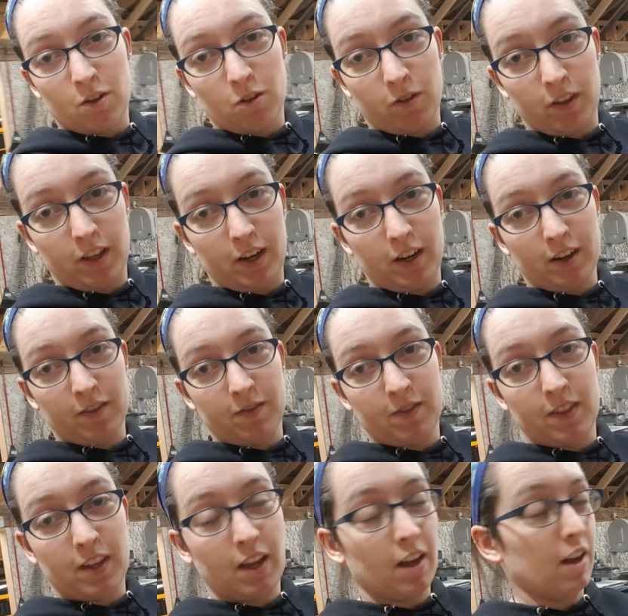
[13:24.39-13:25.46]
over there
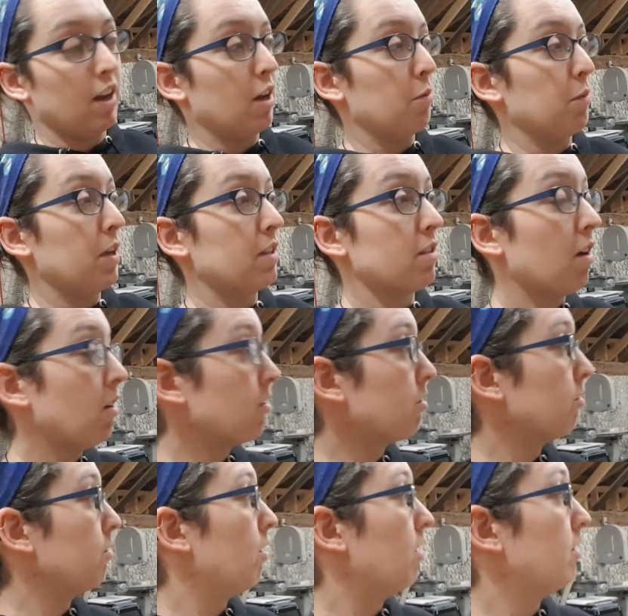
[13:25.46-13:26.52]
is
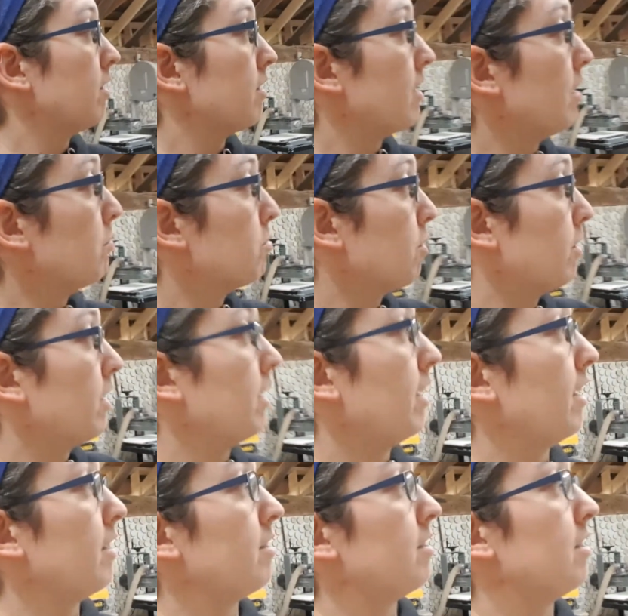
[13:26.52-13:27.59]
also on the same circuit
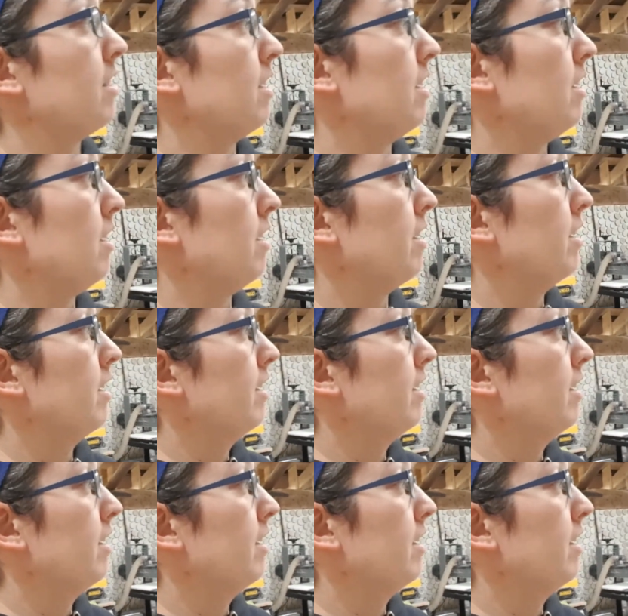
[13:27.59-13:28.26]
as the